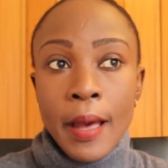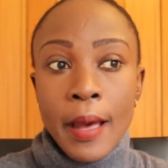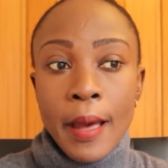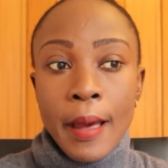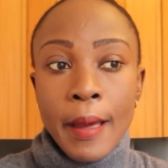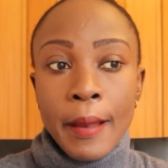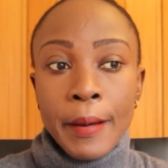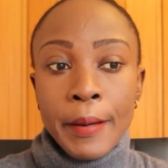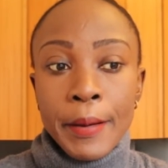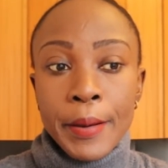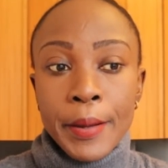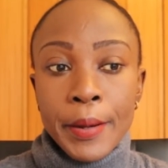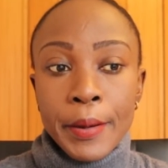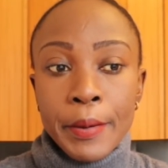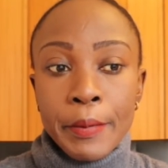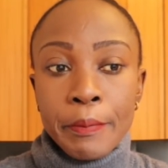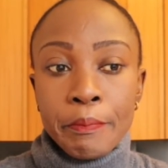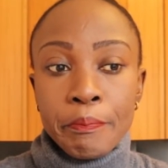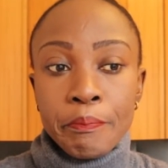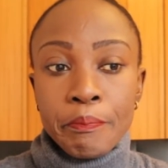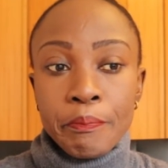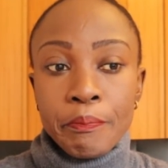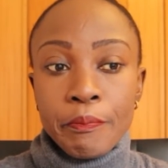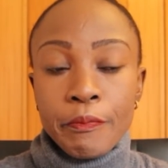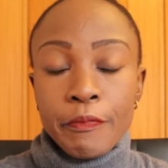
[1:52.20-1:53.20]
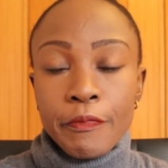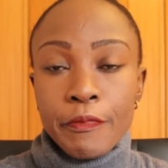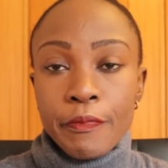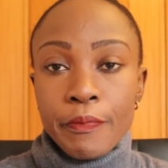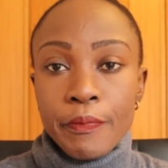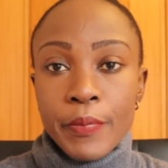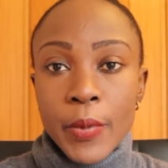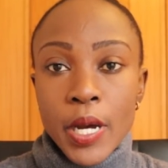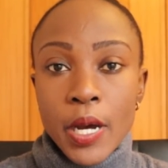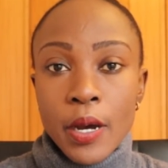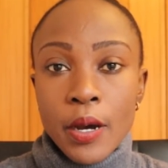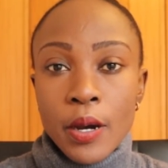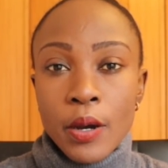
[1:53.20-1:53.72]
And um,
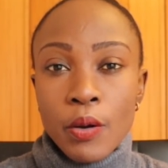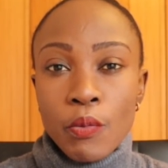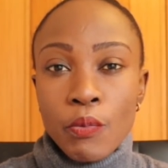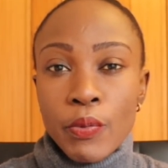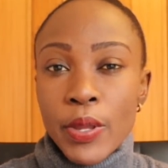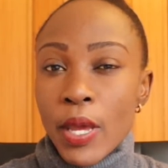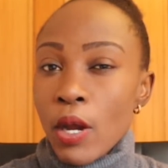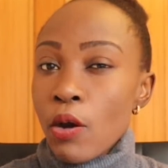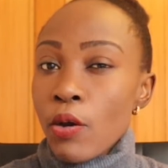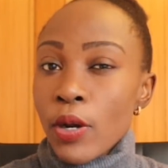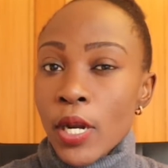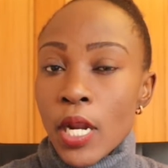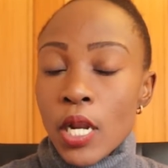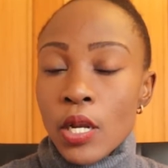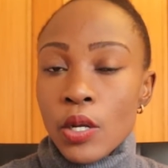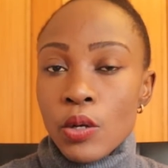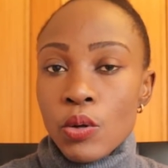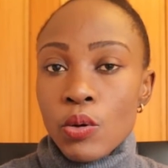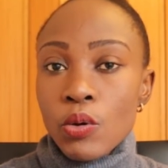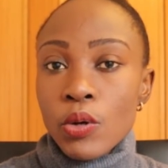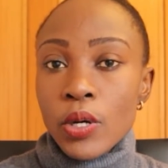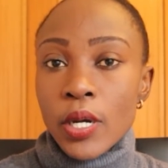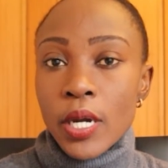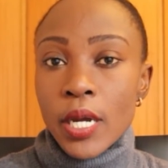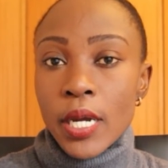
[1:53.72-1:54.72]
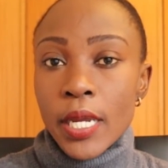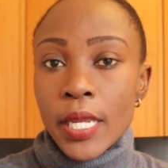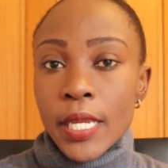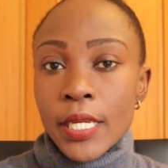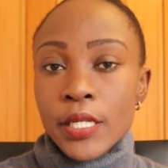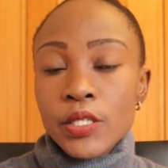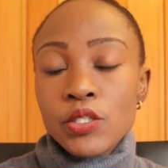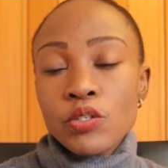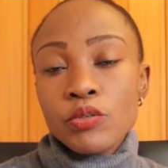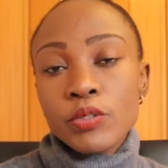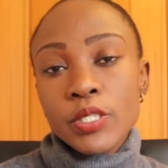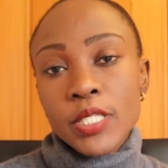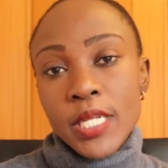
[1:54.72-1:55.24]
uh, we are going to look
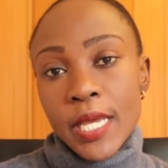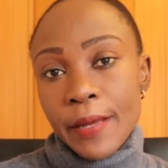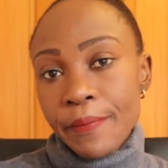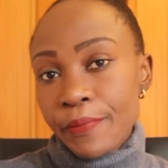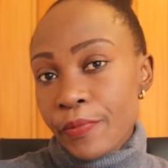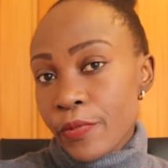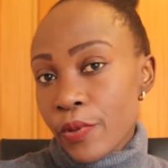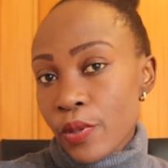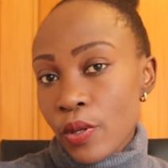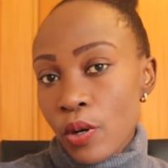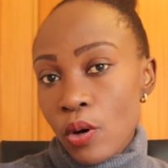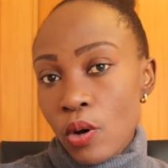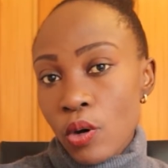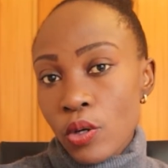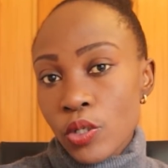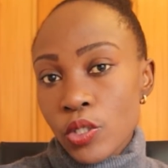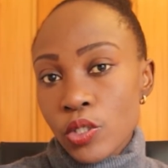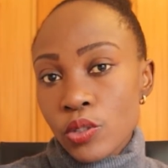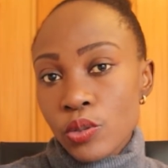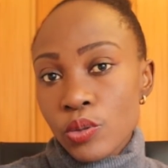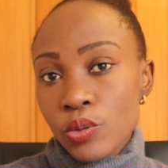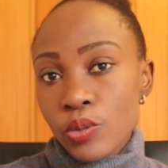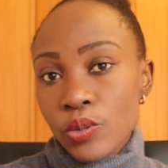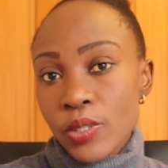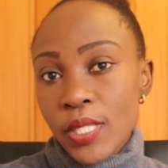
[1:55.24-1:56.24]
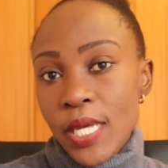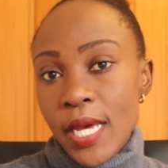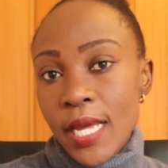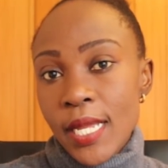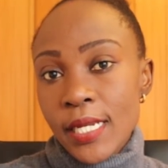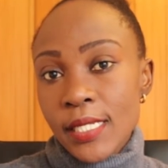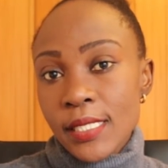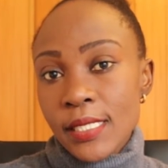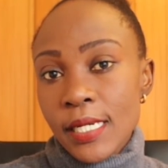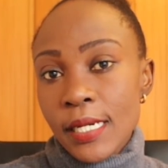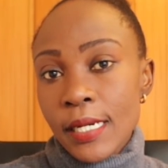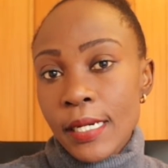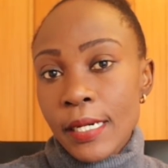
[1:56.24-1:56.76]
into depth onto
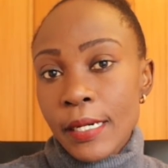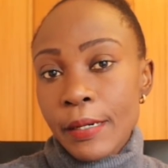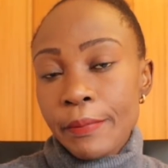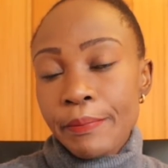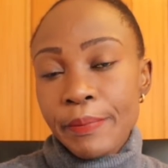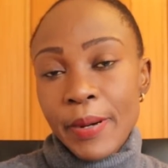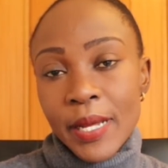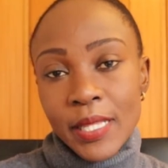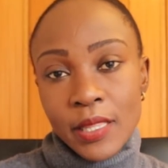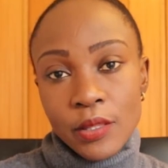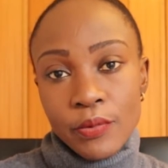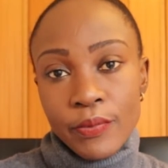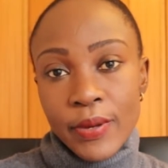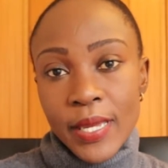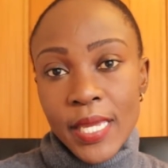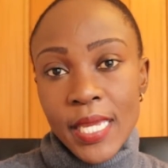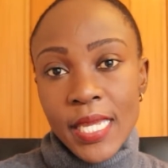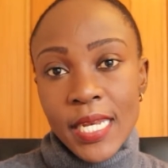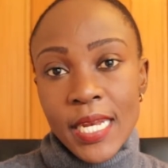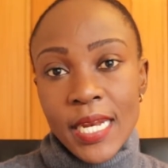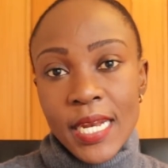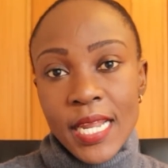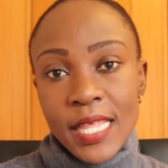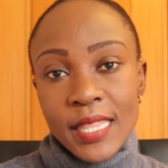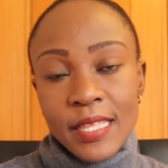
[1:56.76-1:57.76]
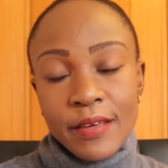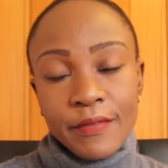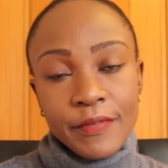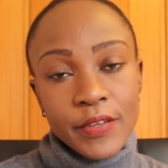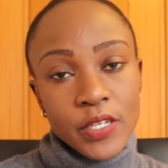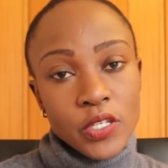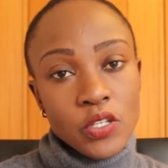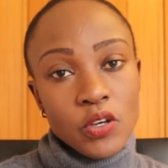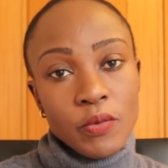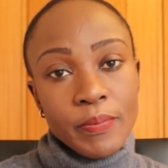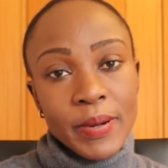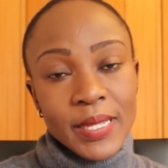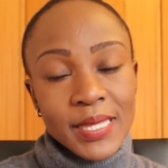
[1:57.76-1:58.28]
that uh, pathway in another
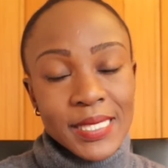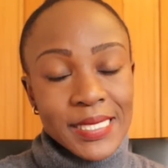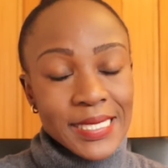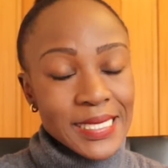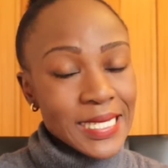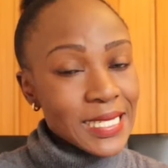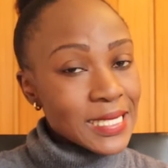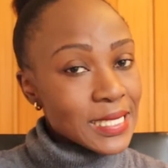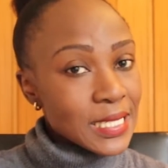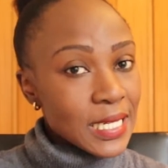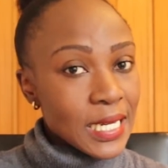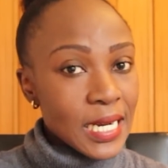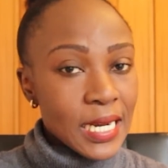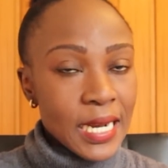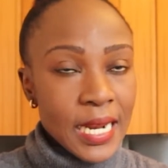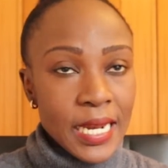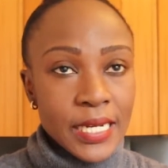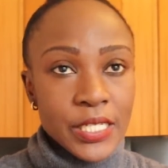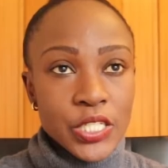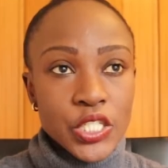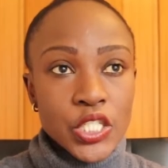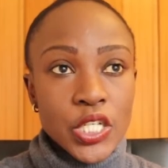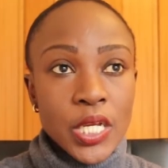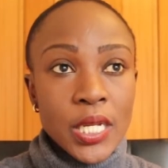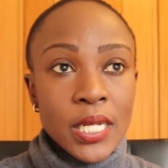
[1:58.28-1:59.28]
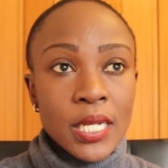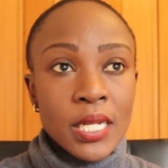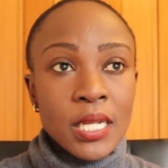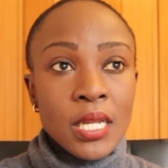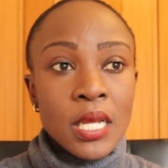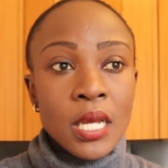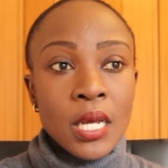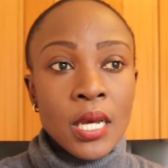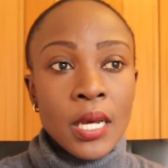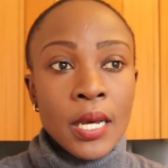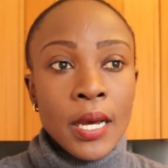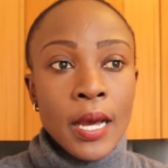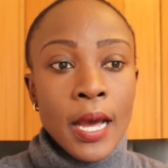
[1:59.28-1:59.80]
video, but just in a nutshell,
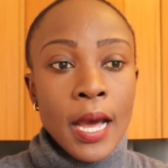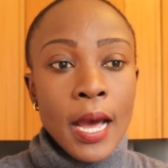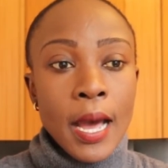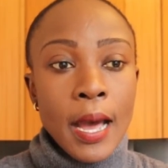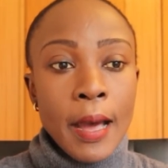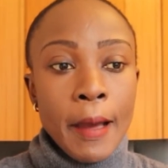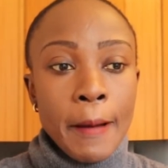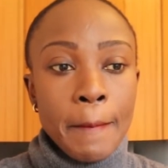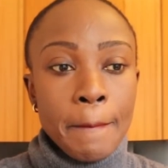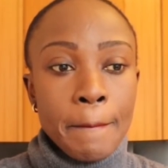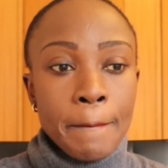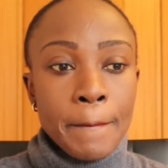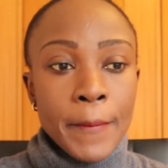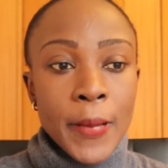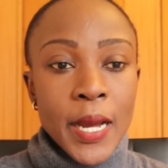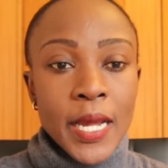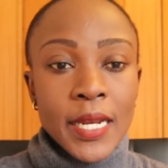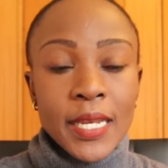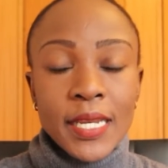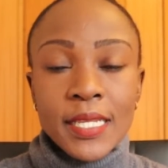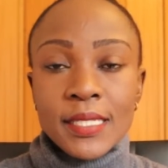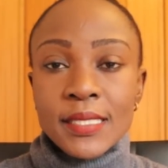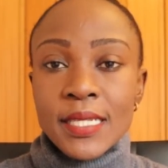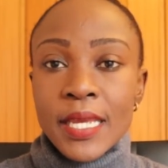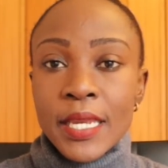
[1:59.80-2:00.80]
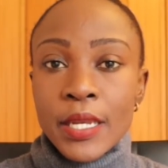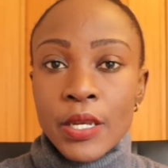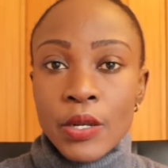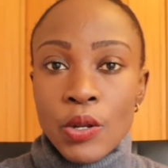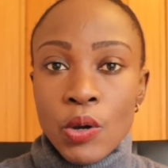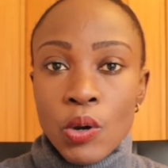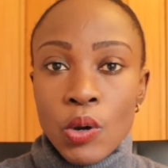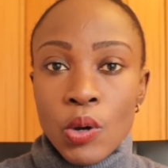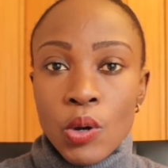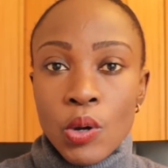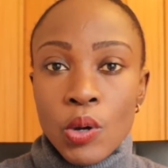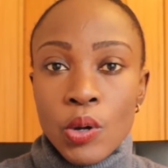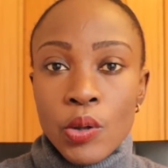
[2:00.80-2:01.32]
um, at least I
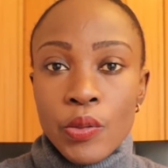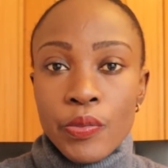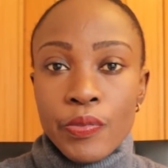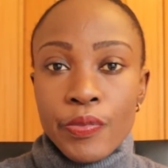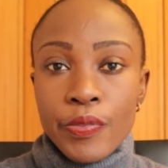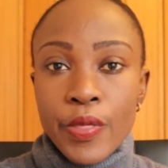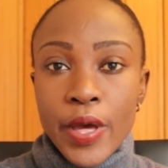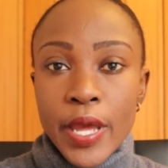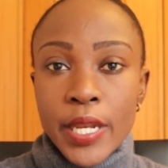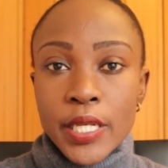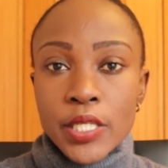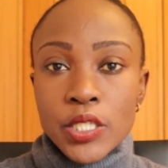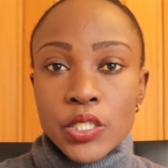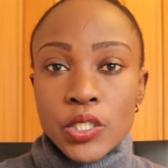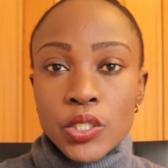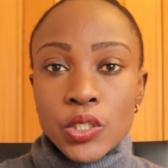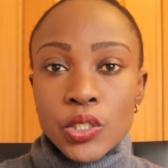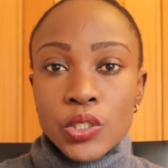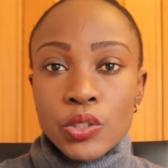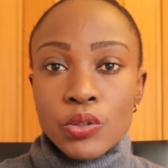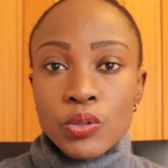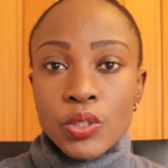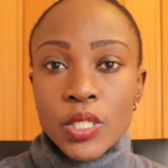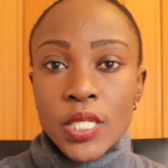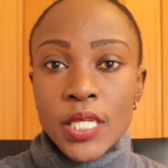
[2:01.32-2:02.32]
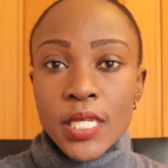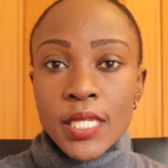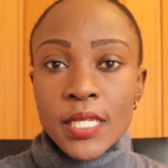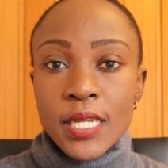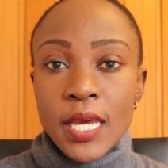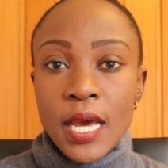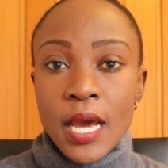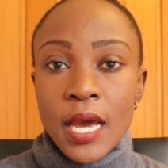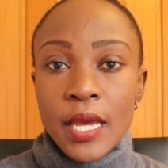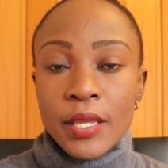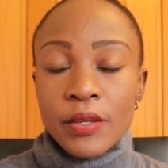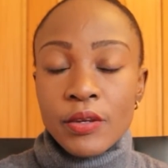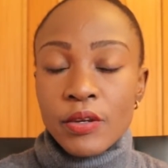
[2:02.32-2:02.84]
know that you need
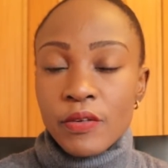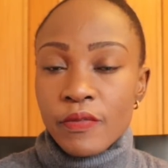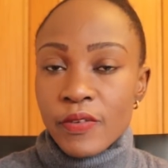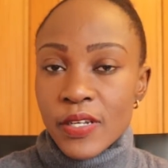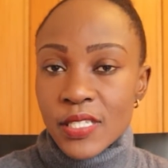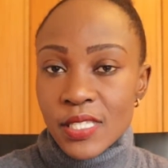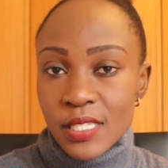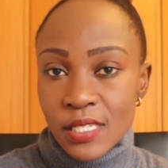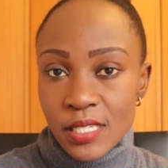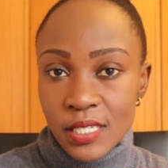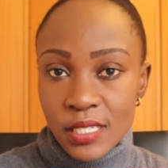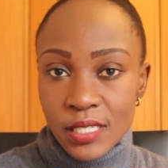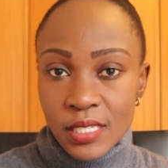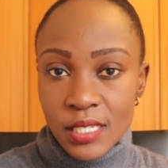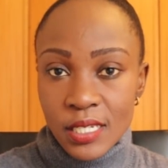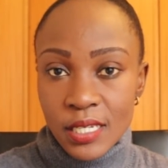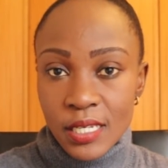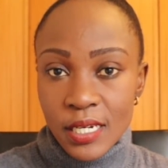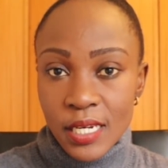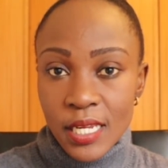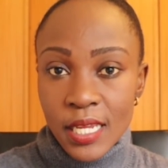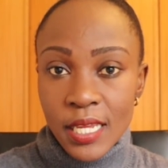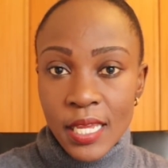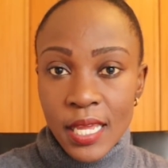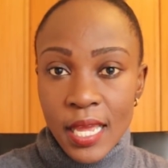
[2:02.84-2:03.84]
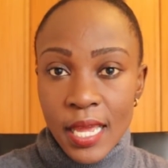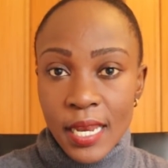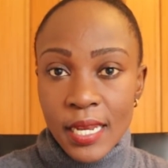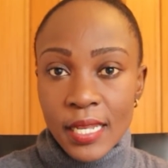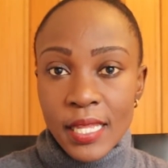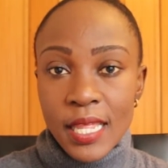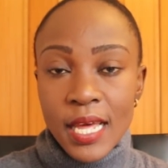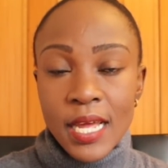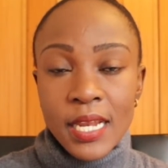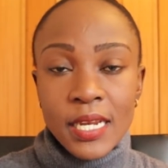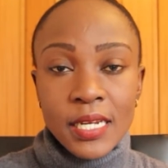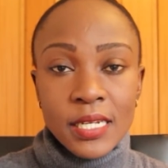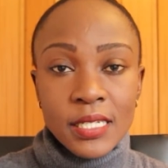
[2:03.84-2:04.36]
a university degree and
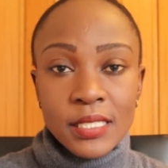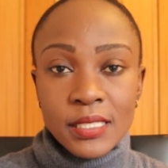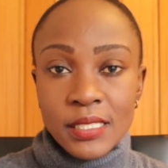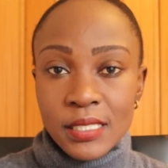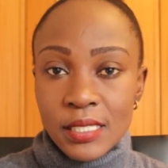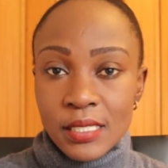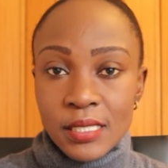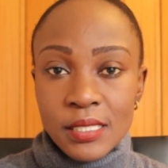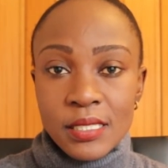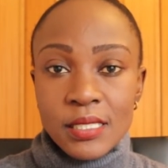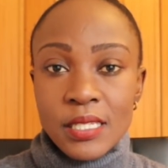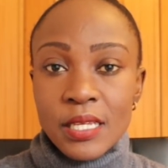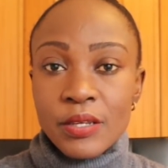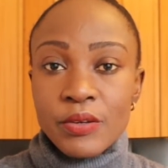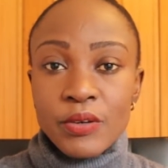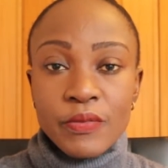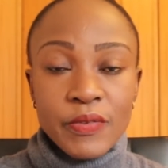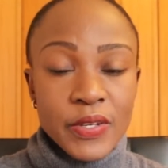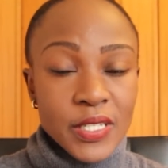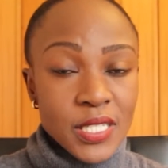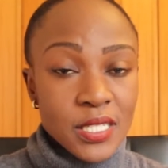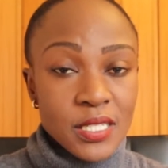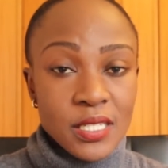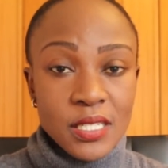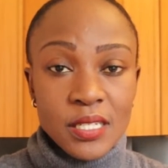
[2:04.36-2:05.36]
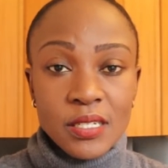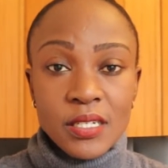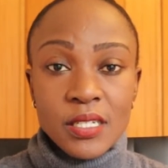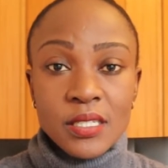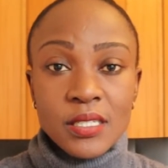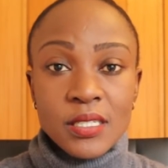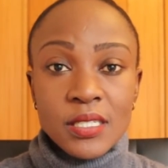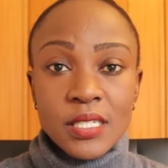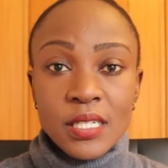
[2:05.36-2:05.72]
that just the university degree,